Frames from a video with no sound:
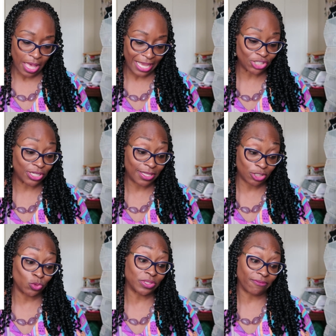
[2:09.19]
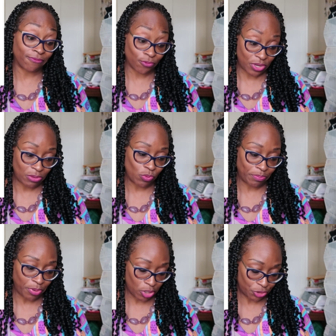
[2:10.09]
actually this was a free
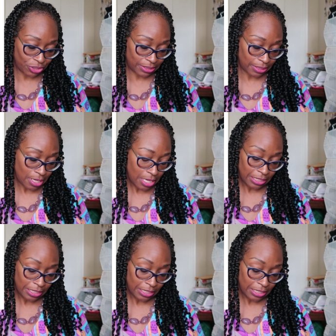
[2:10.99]
with purchase.